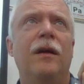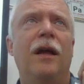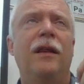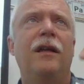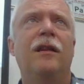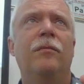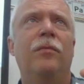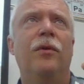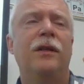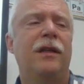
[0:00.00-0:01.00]
I think the
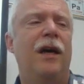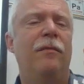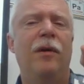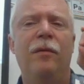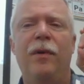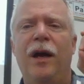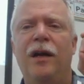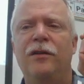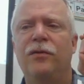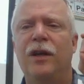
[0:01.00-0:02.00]
Boy Scout merit
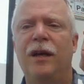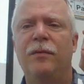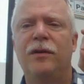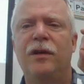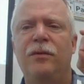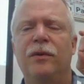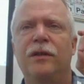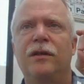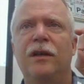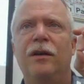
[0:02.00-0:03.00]
badge for chemistry
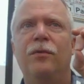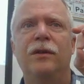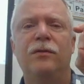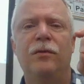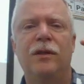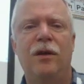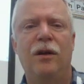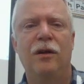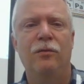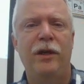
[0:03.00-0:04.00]
was, was what's
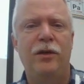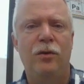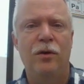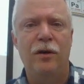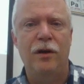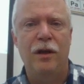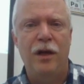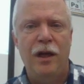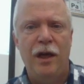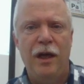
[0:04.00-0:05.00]
called a retort,
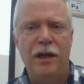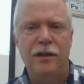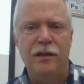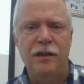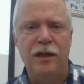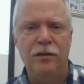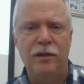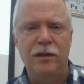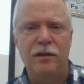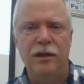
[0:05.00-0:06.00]
and it's a single
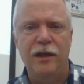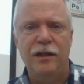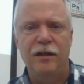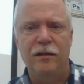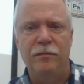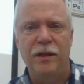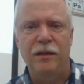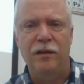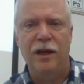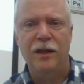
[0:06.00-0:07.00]
distillation
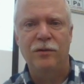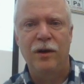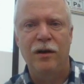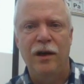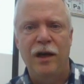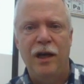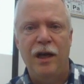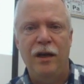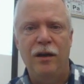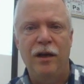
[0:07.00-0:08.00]
piece of glassware.
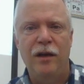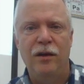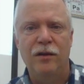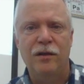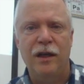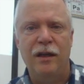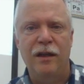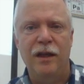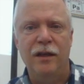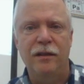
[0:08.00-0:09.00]
It, it looks like
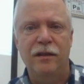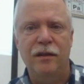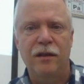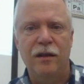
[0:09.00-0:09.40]
this.